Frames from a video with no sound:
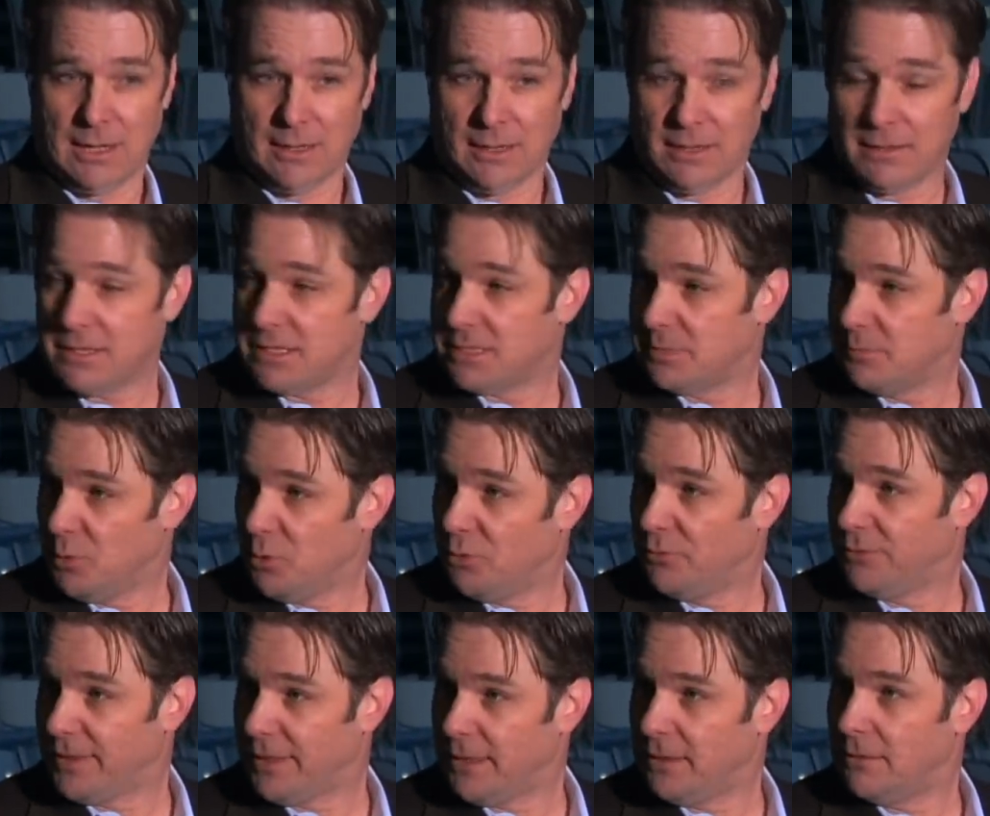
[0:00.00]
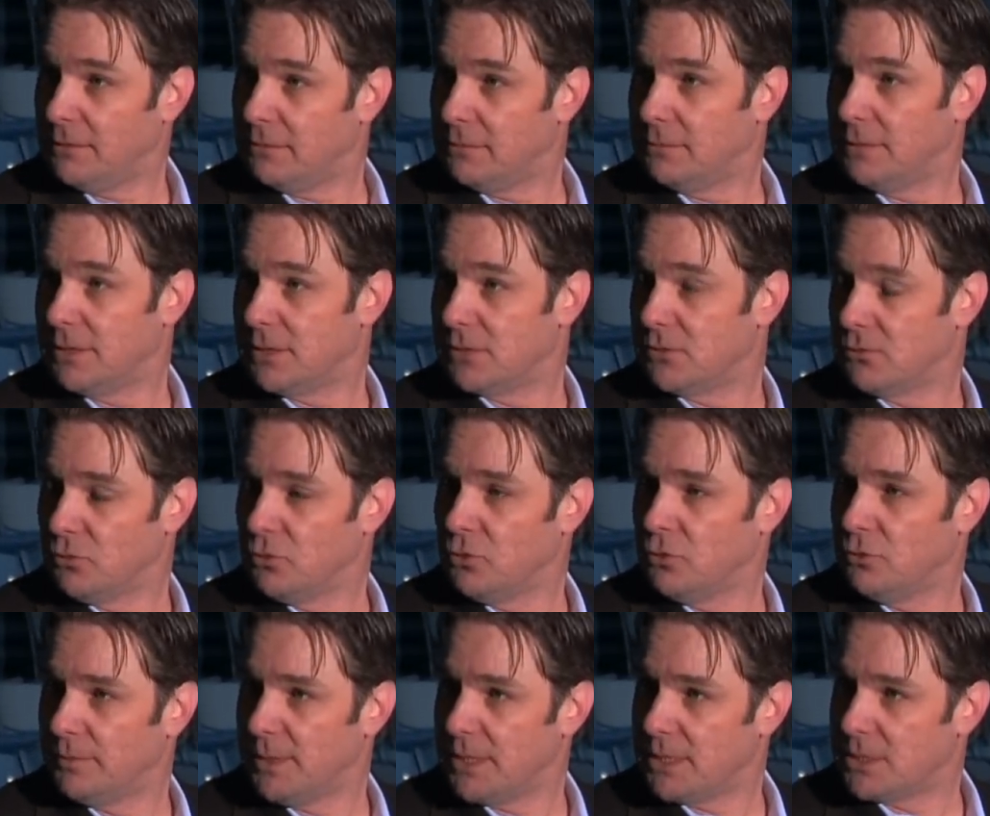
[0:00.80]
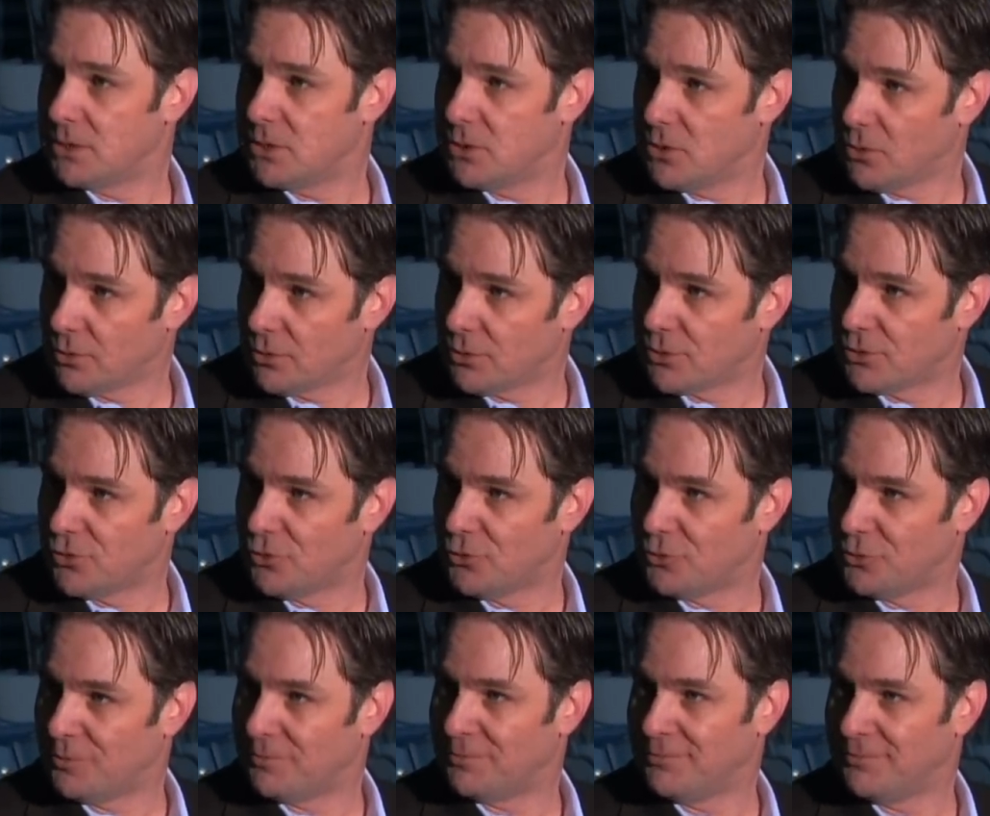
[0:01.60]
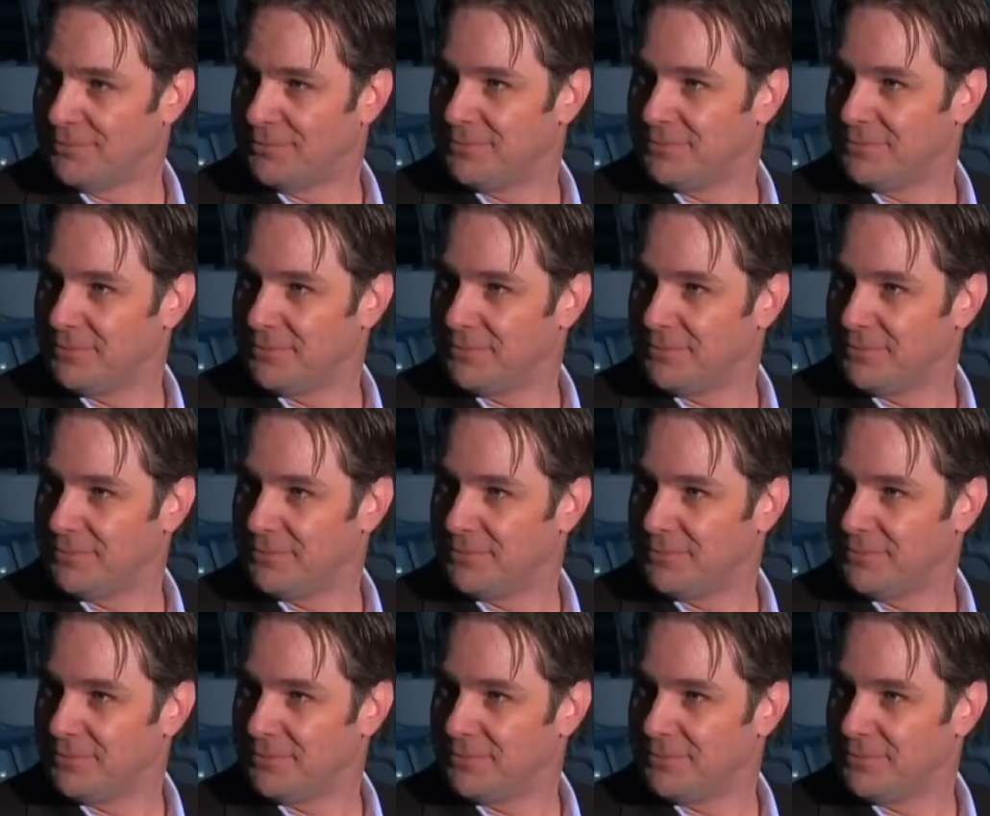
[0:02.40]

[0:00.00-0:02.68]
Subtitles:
And in this movie, this room, this storage room,